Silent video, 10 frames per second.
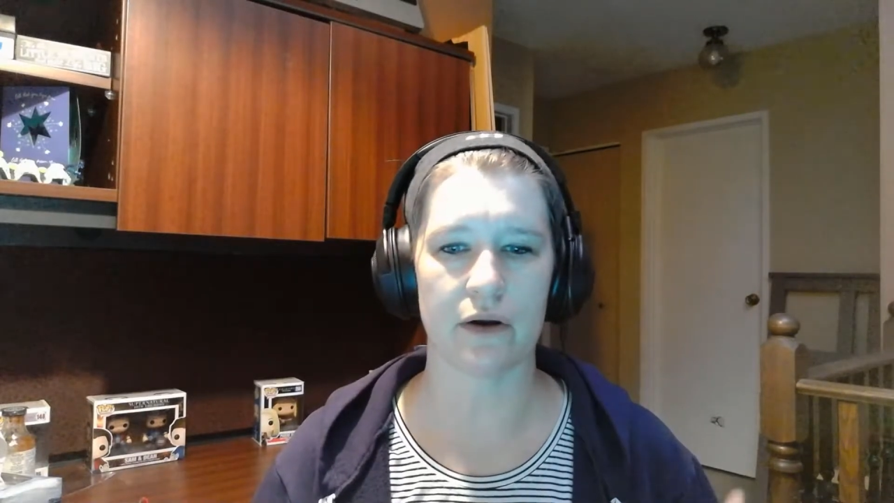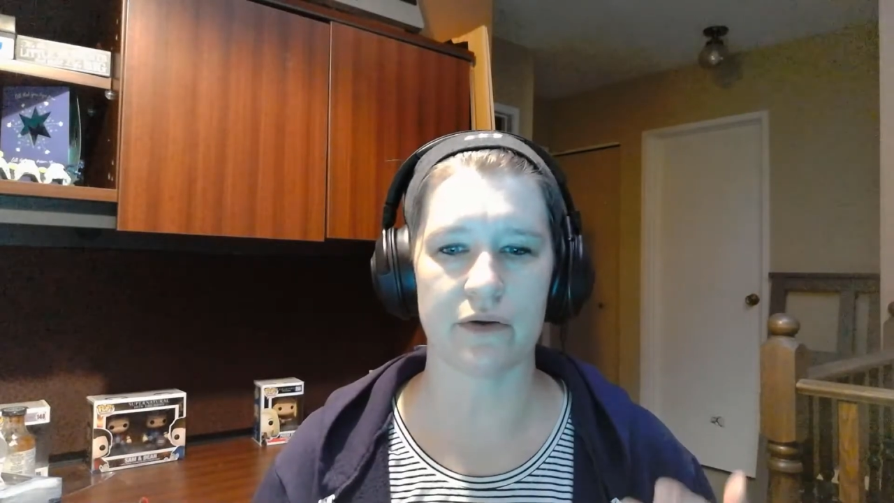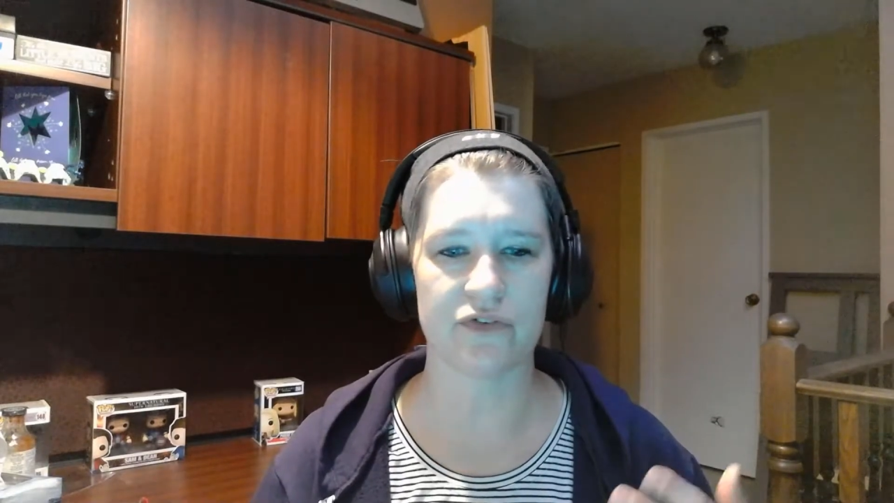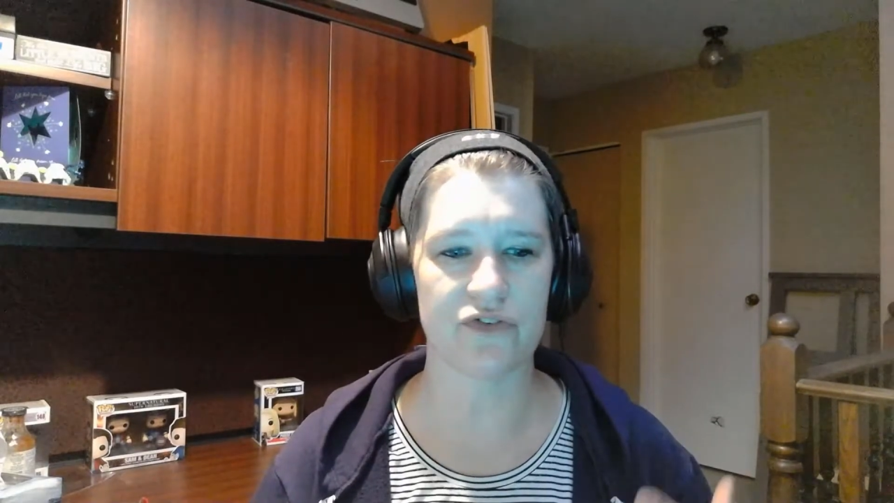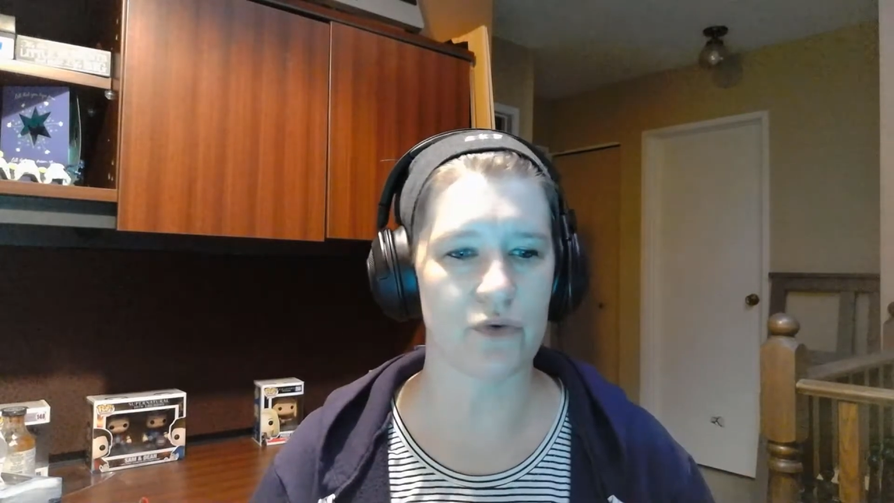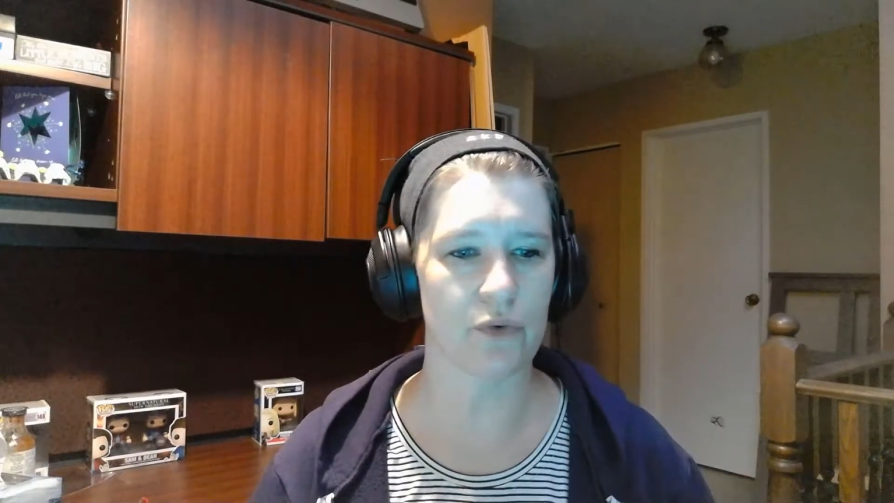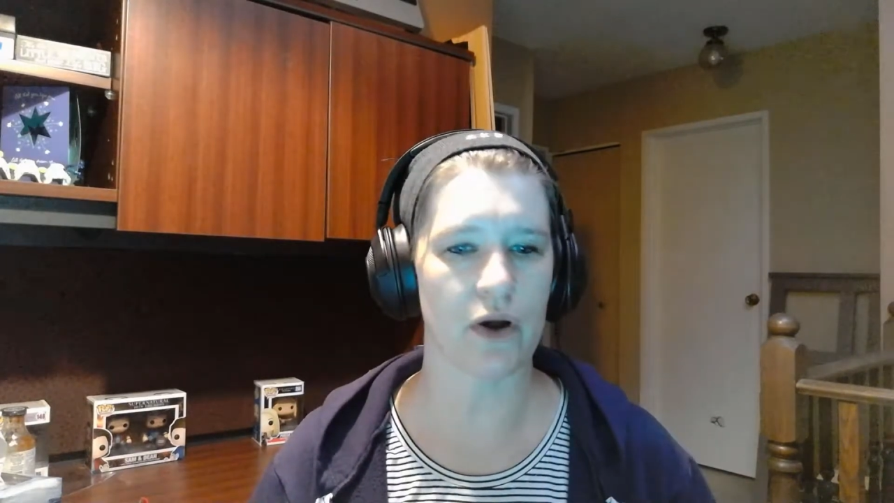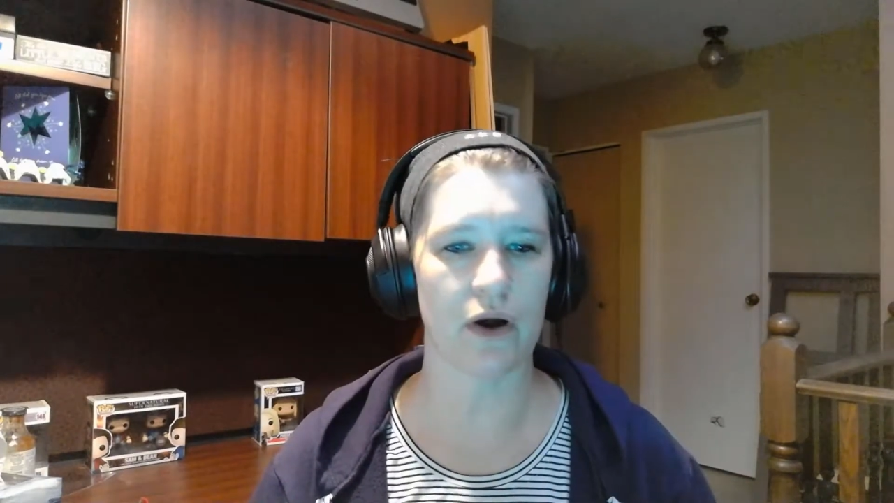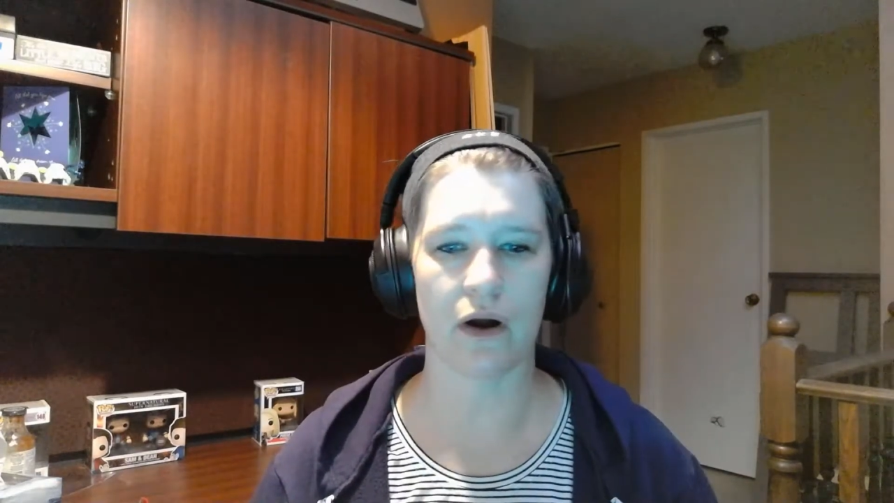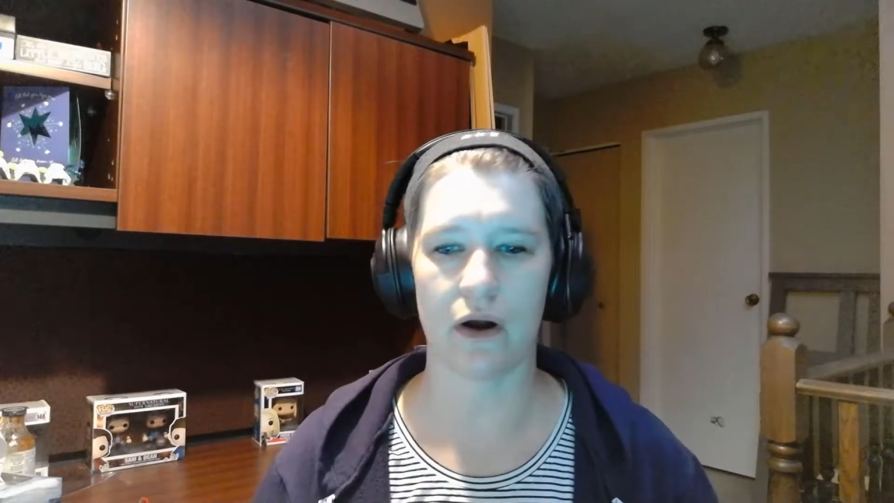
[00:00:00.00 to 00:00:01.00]
and
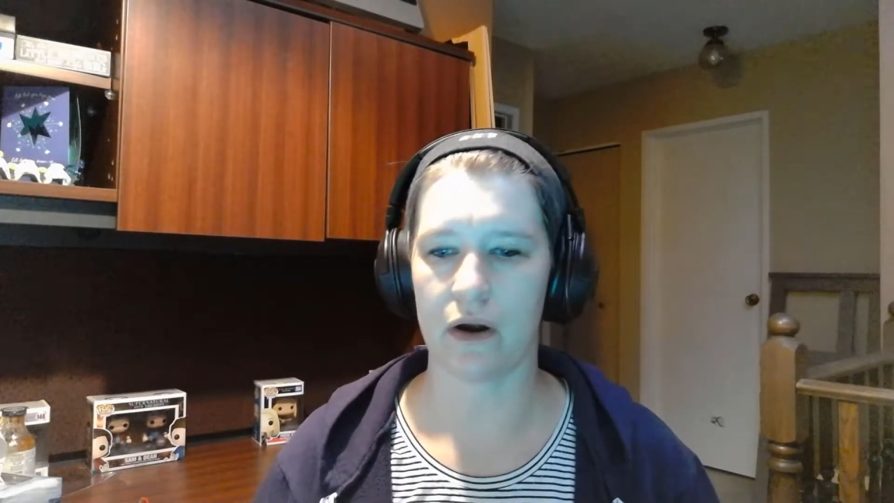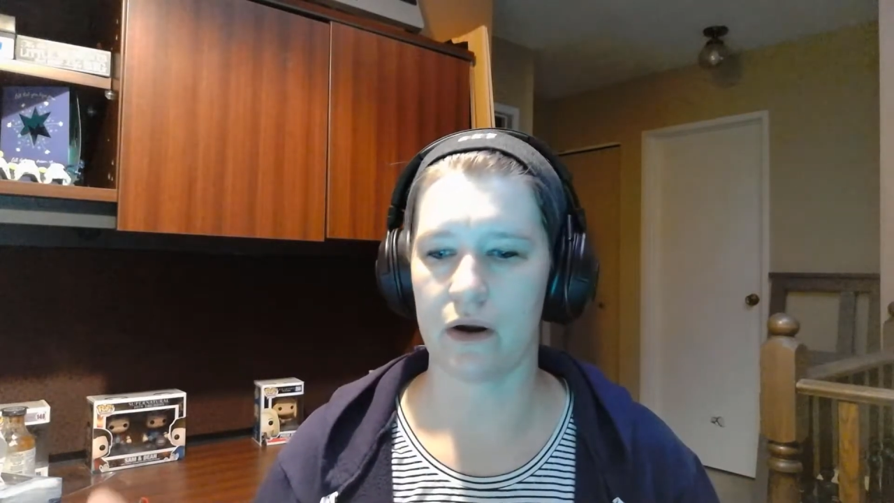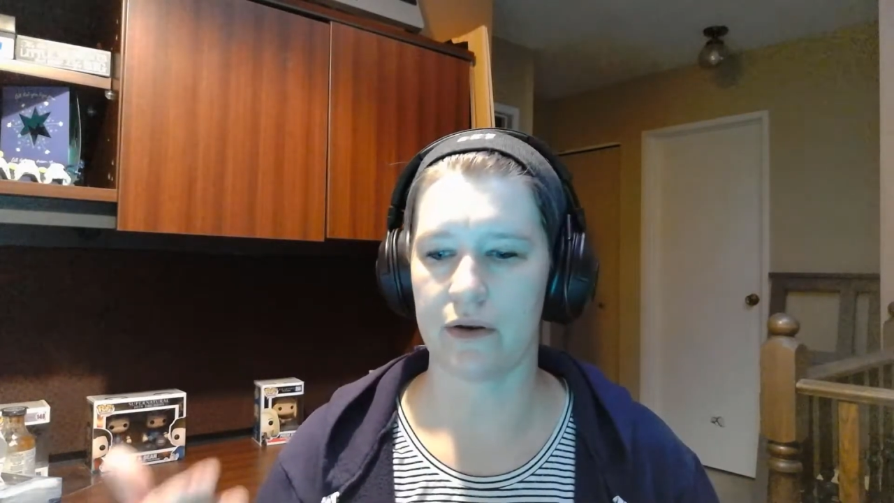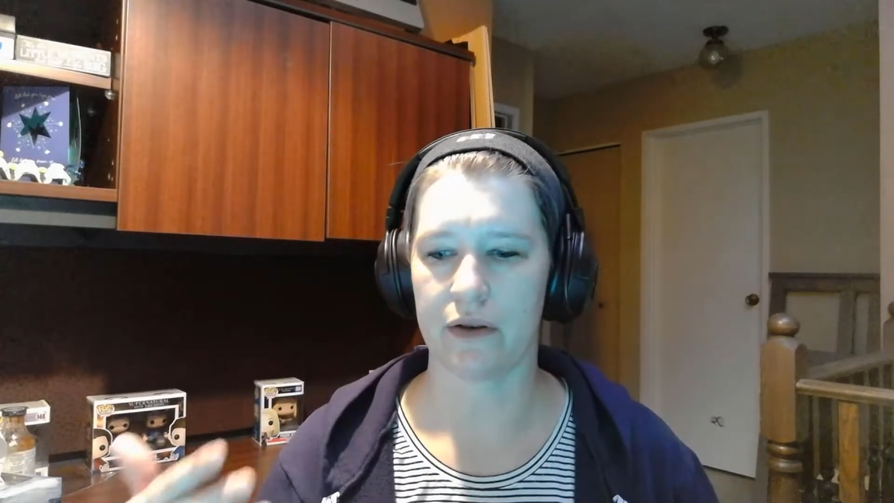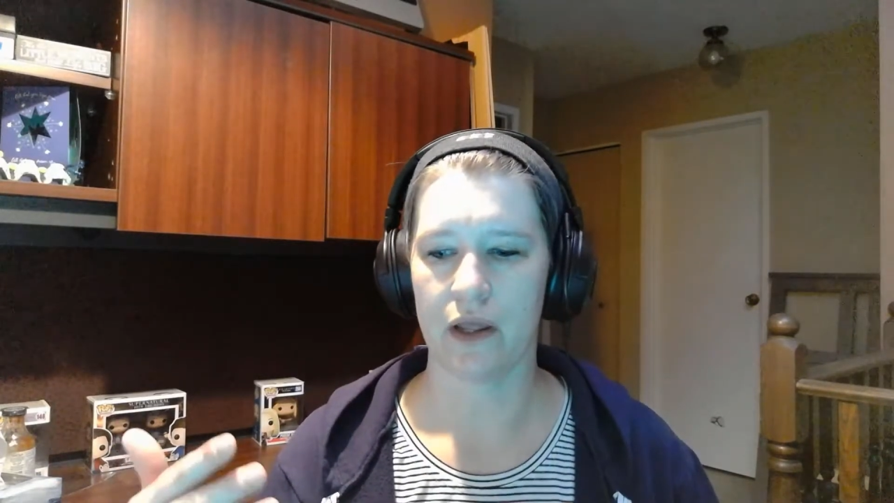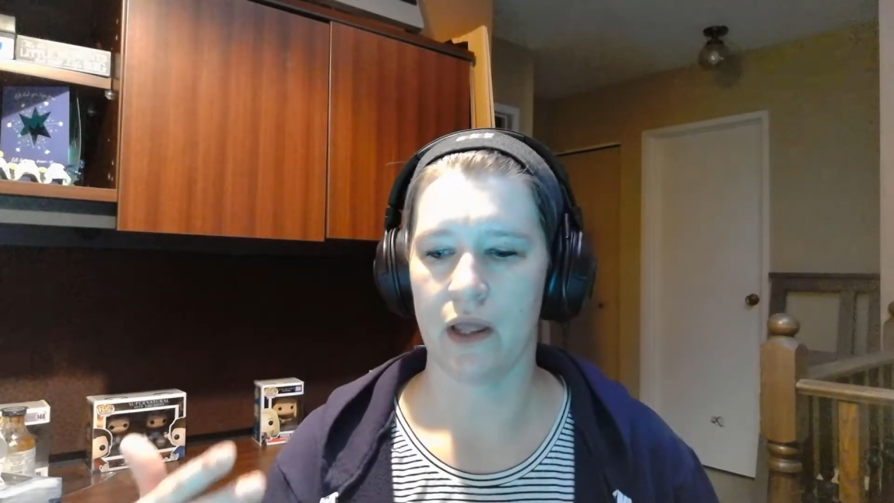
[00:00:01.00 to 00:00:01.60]
sonar and